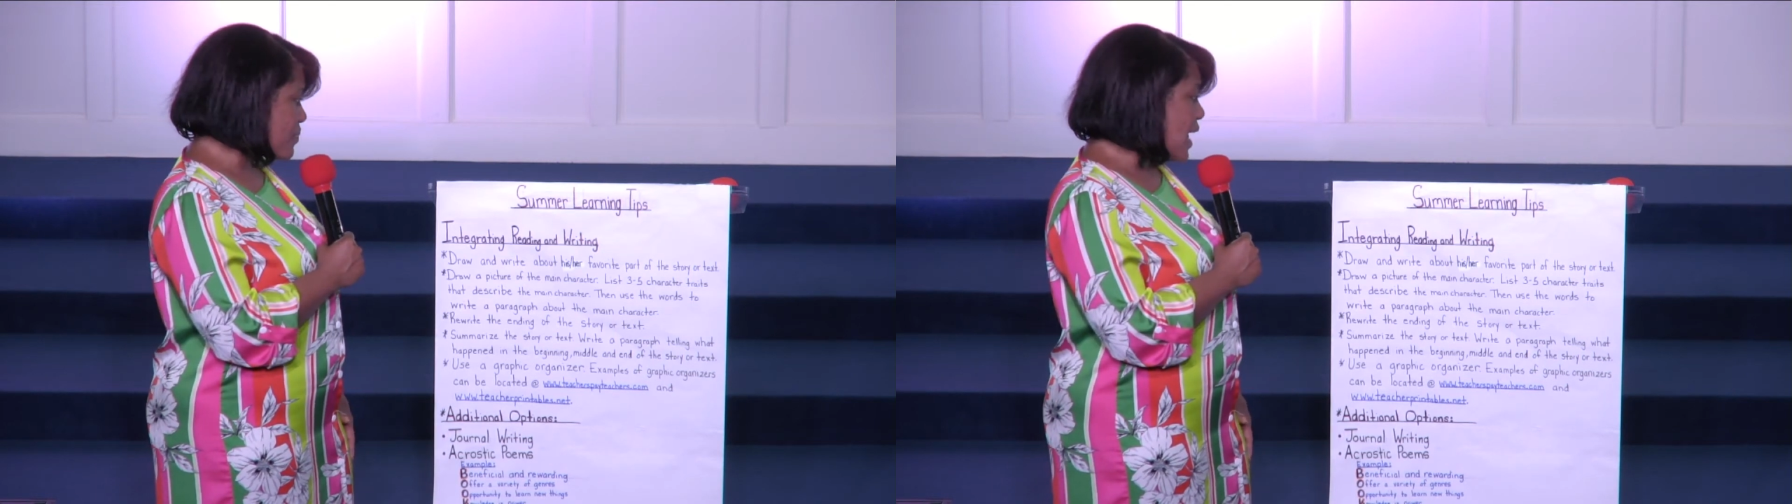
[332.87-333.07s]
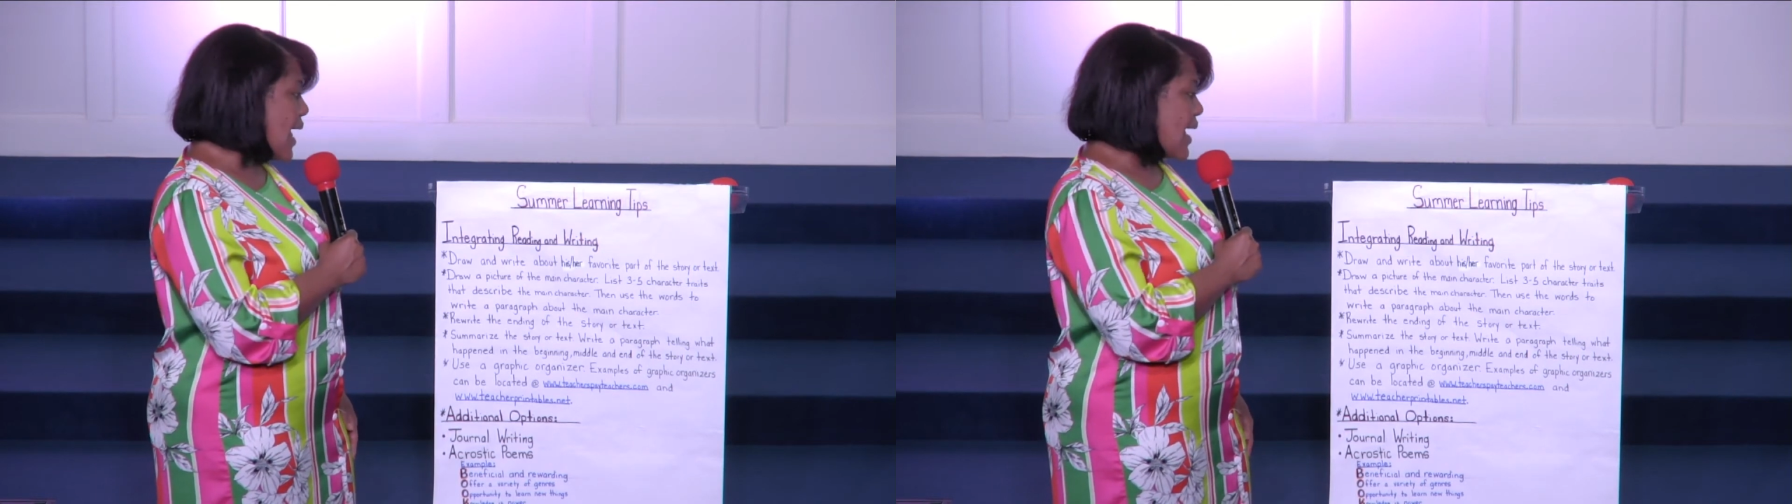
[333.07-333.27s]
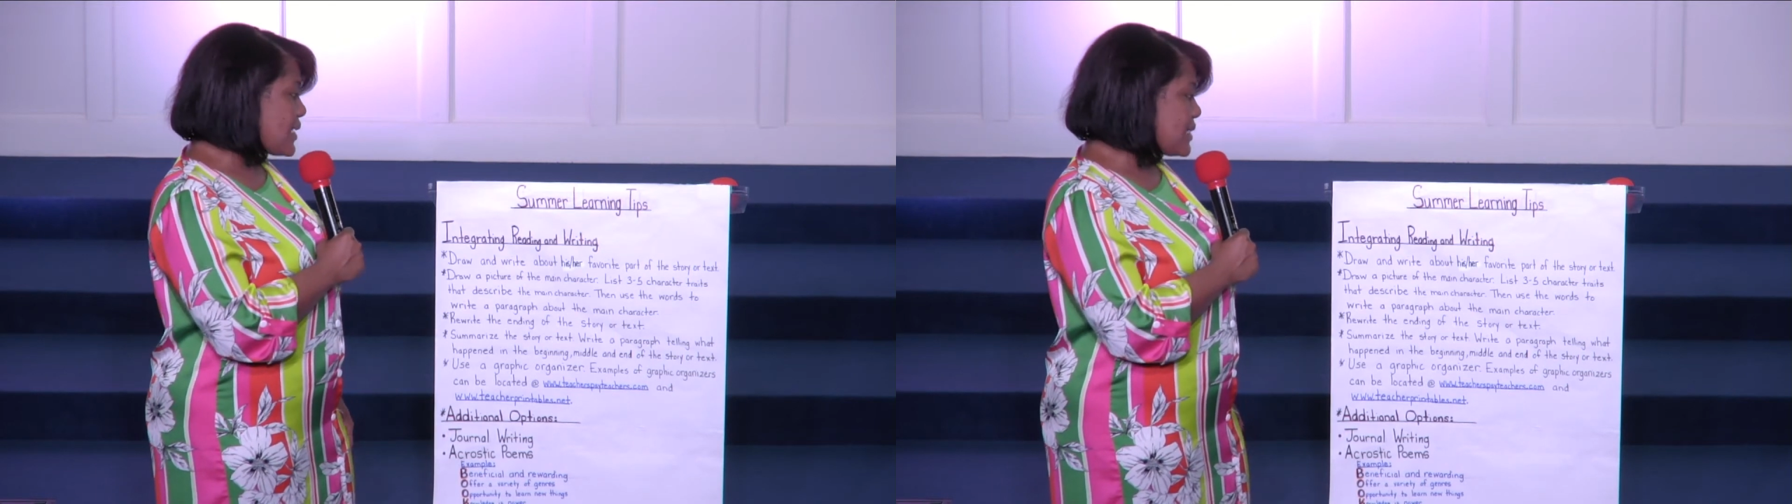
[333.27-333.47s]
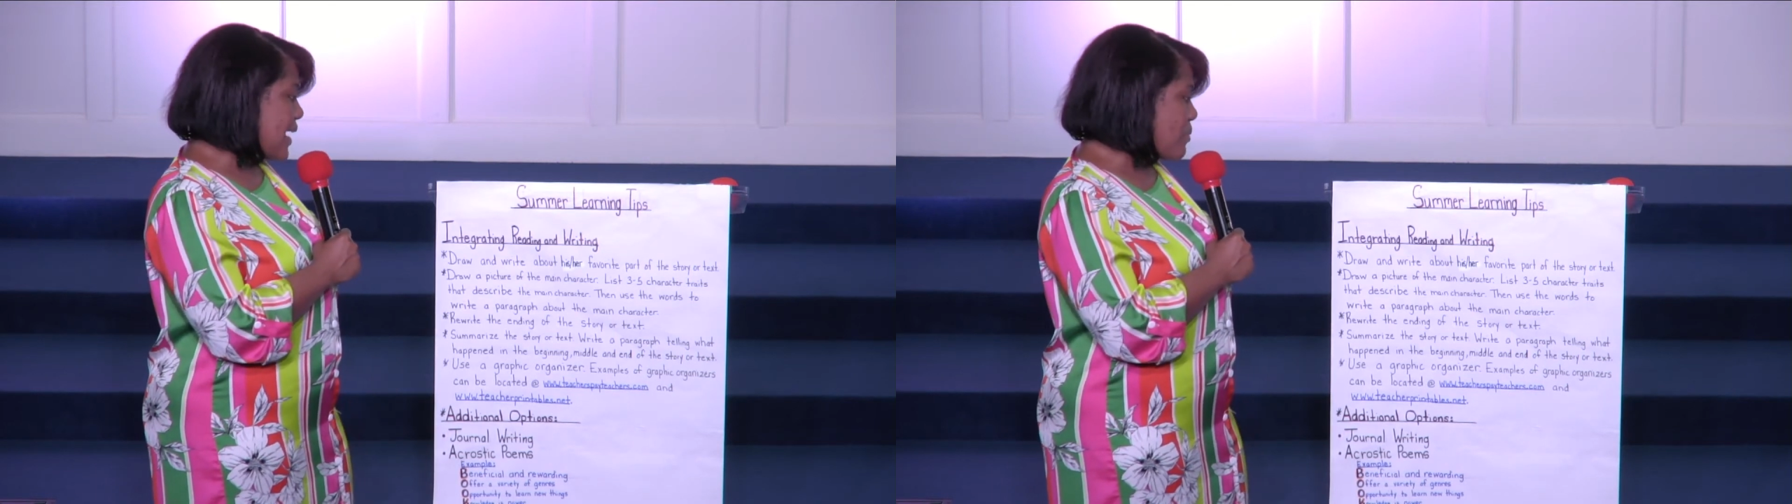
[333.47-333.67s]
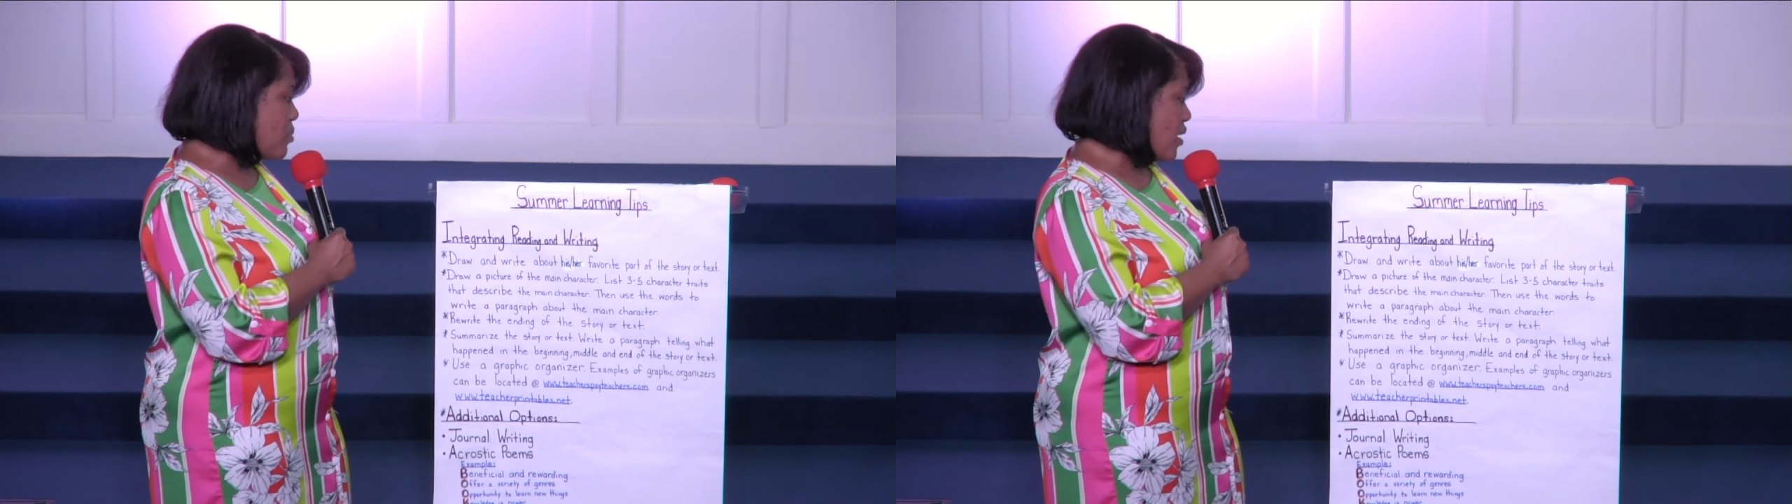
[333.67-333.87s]

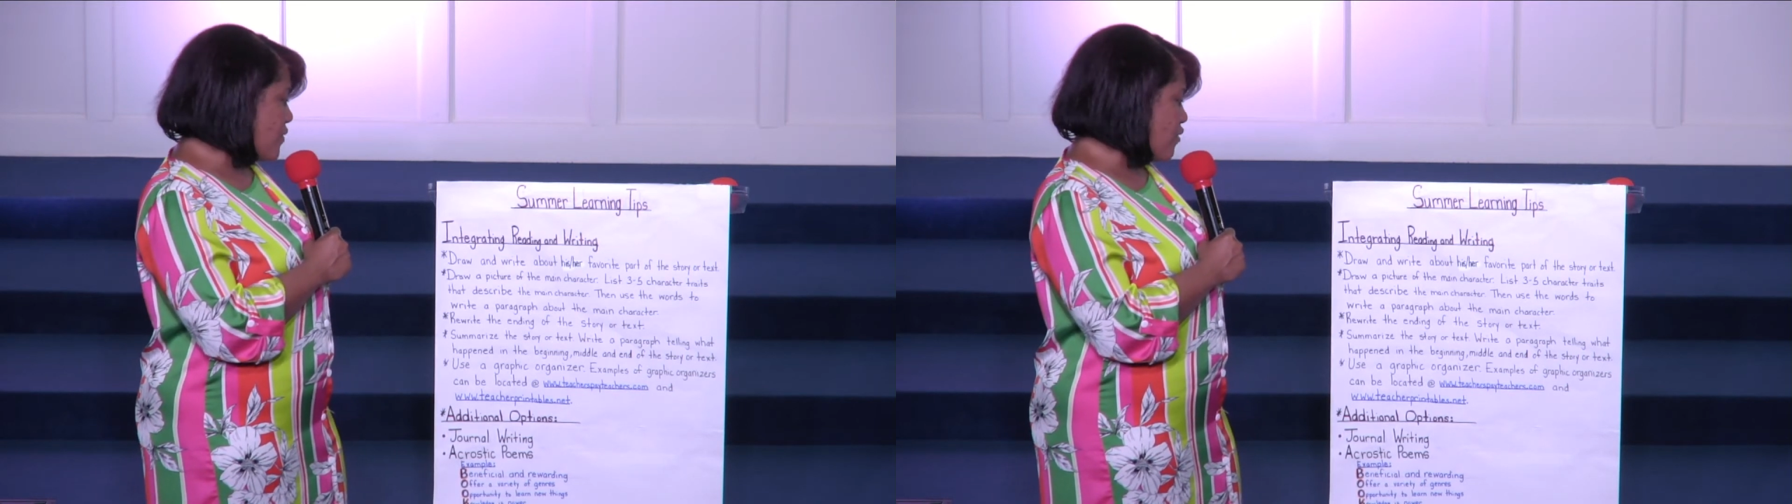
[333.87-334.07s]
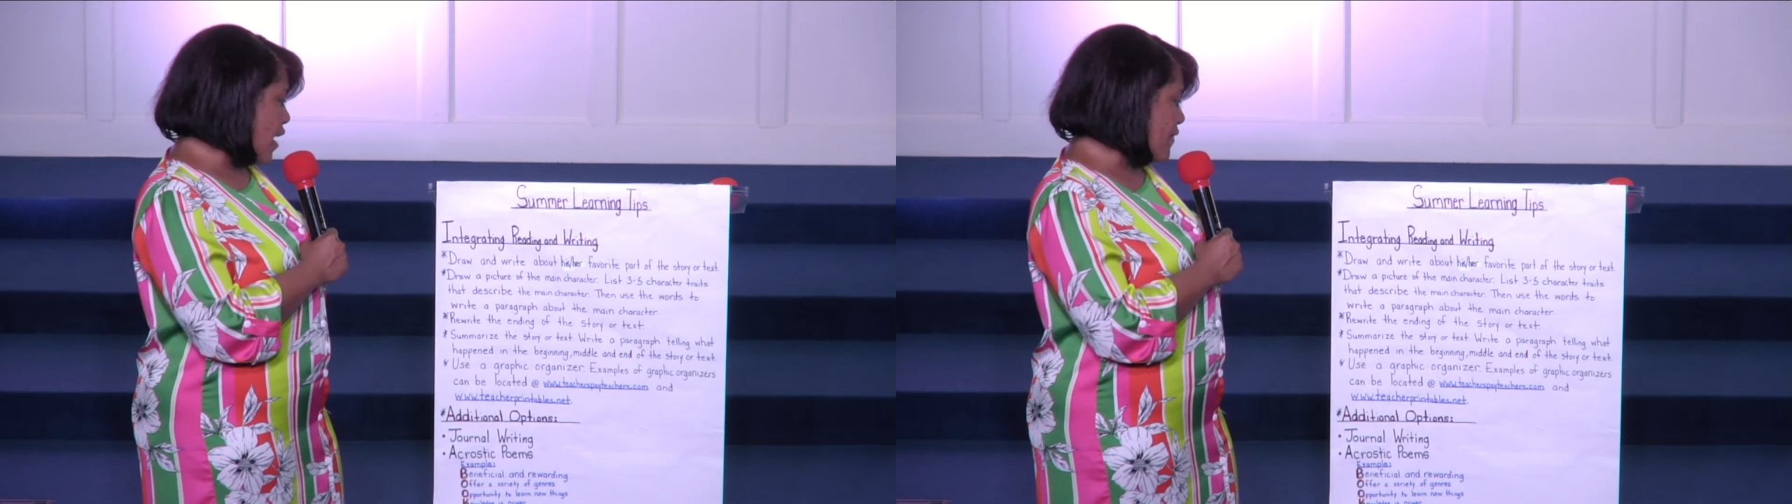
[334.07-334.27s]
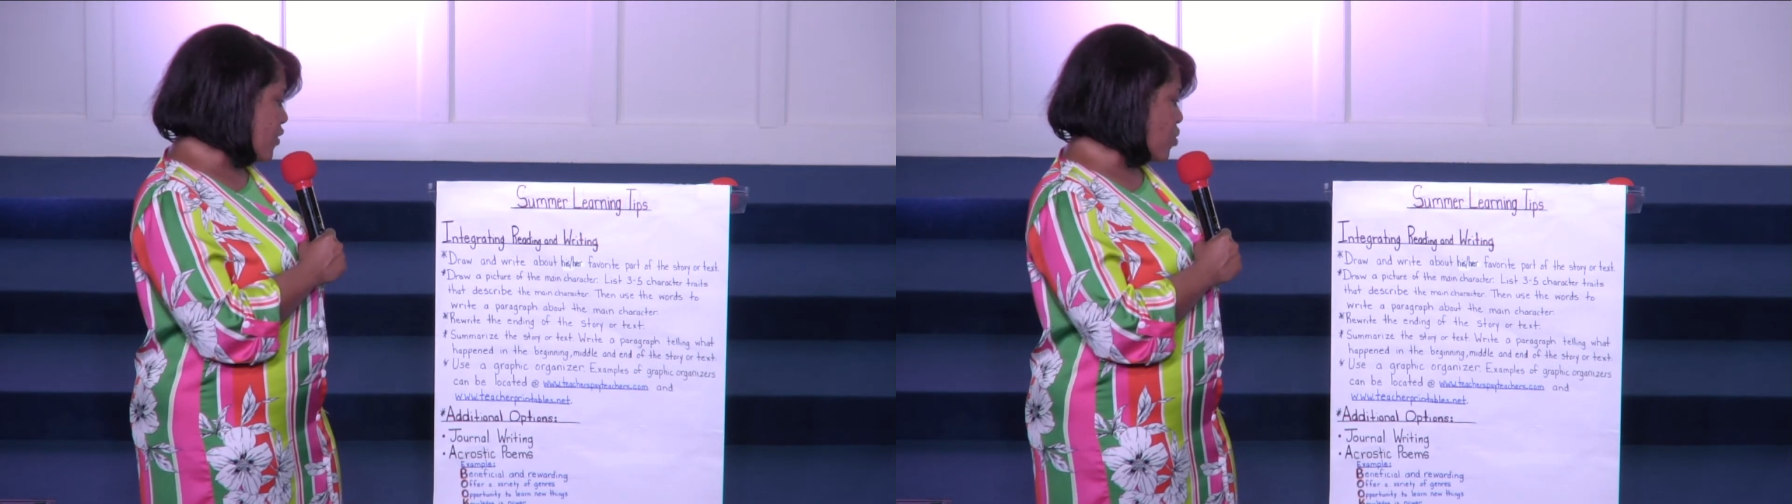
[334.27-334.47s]
Example of graphic